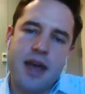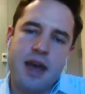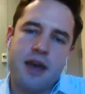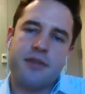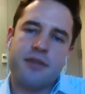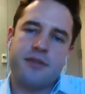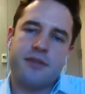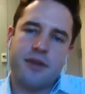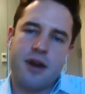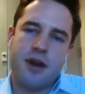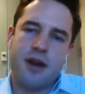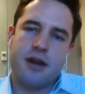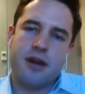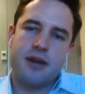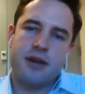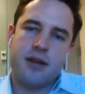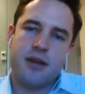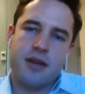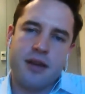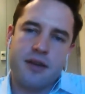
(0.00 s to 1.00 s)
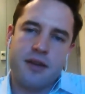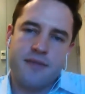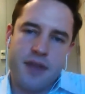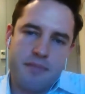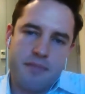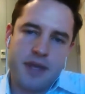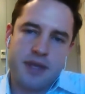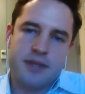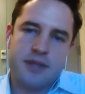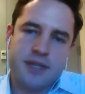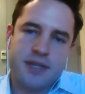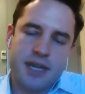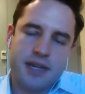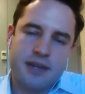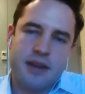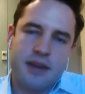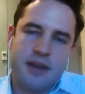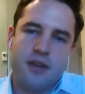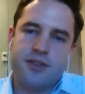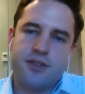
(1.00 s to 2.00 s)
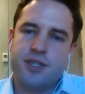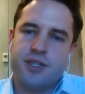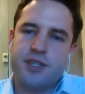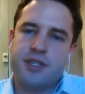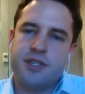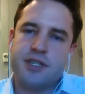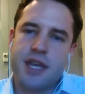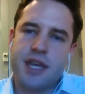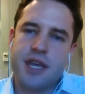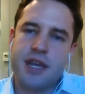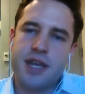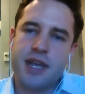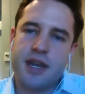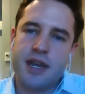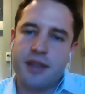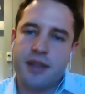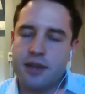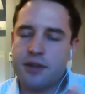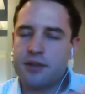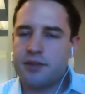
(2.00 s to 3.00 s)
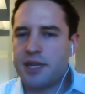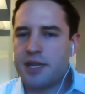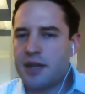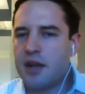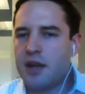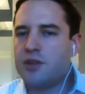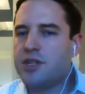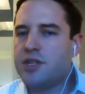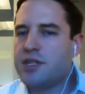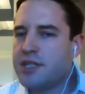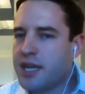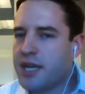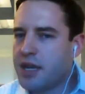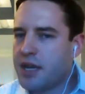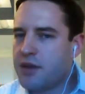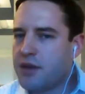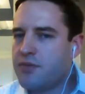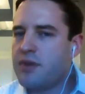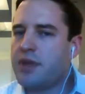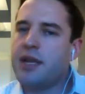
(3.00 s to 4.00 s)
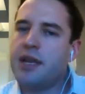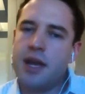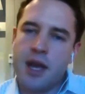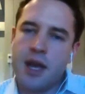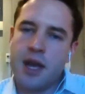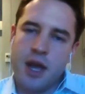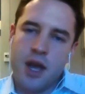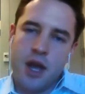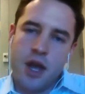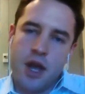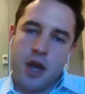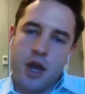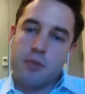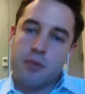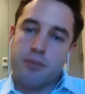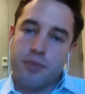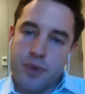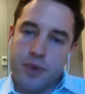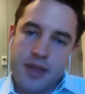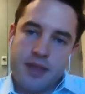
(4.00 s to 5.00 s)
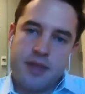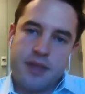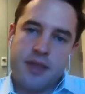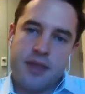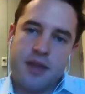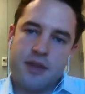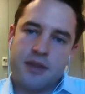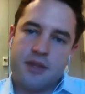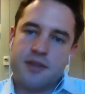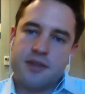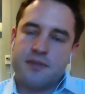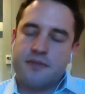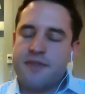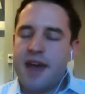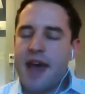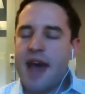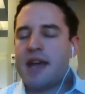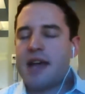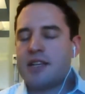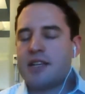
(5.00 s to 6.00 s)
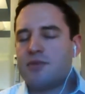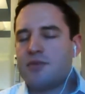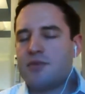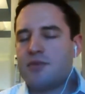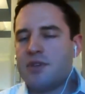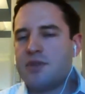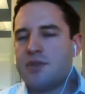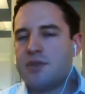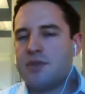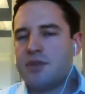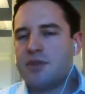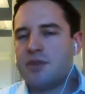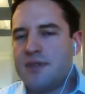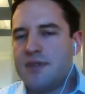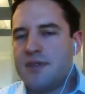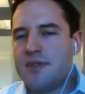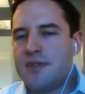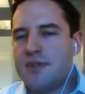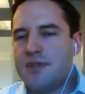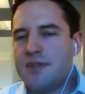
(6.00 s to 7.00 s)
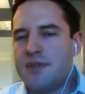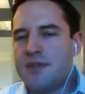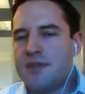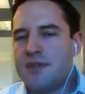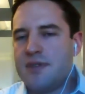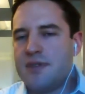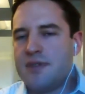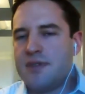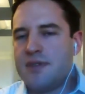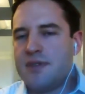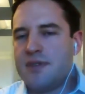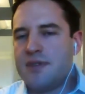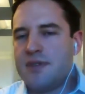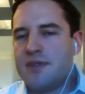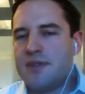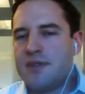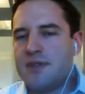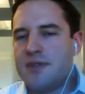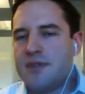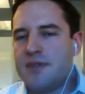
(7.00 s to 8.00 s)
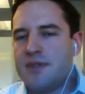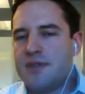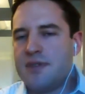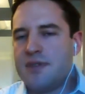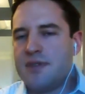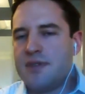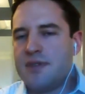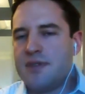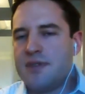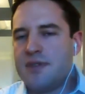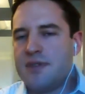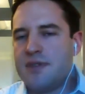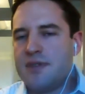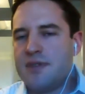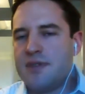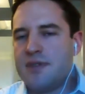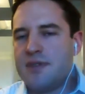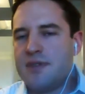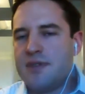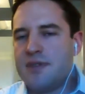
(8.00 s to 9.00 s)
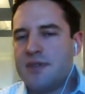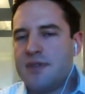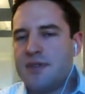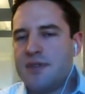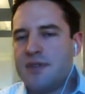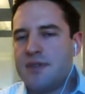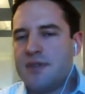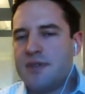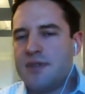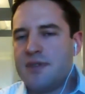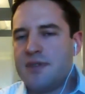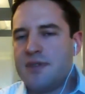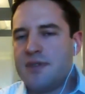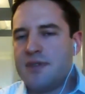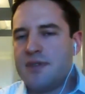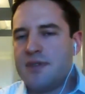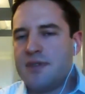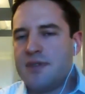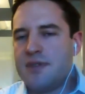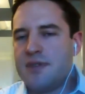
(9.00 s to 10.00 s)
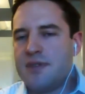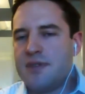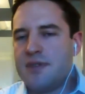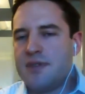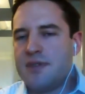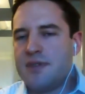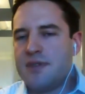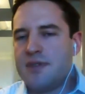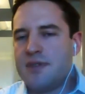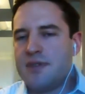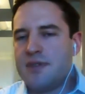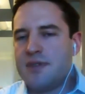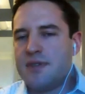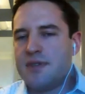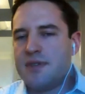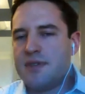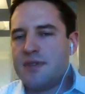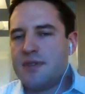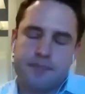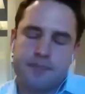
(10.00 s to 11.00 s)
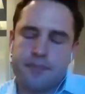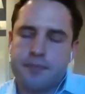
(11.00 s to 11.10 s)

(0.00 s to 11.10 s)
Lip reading: now there are event-based technologies and analytical technologies that can really bring this vast resource of data together within common data models and pull out the real intelligence.